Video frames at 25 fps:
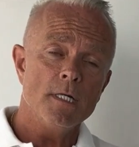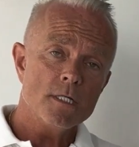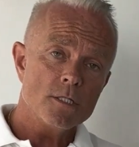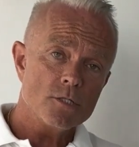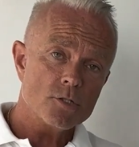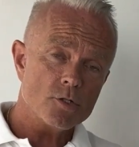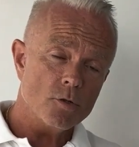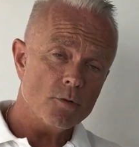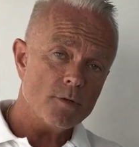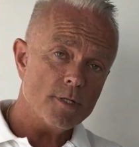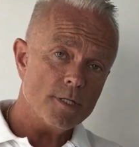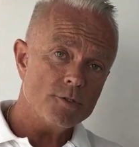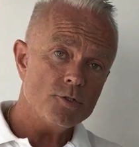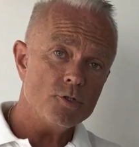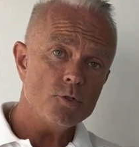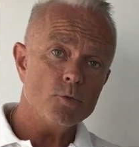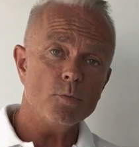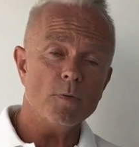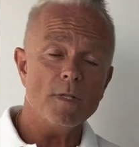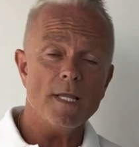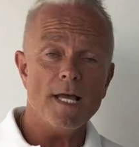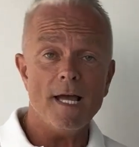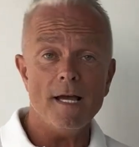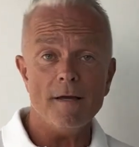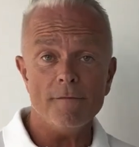so that you
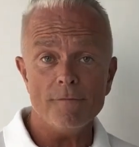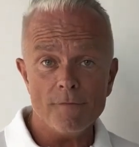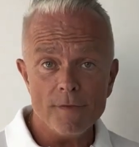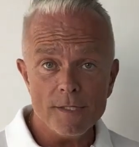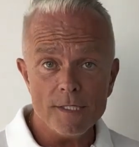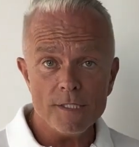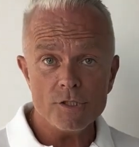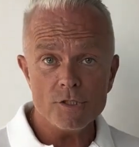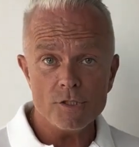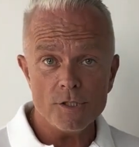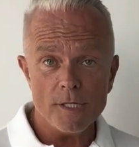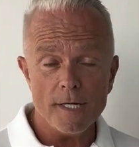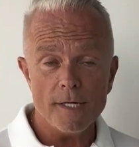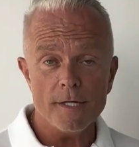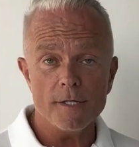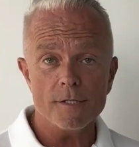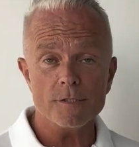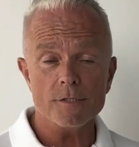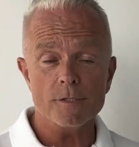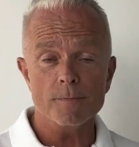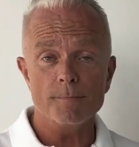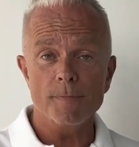will have these shares,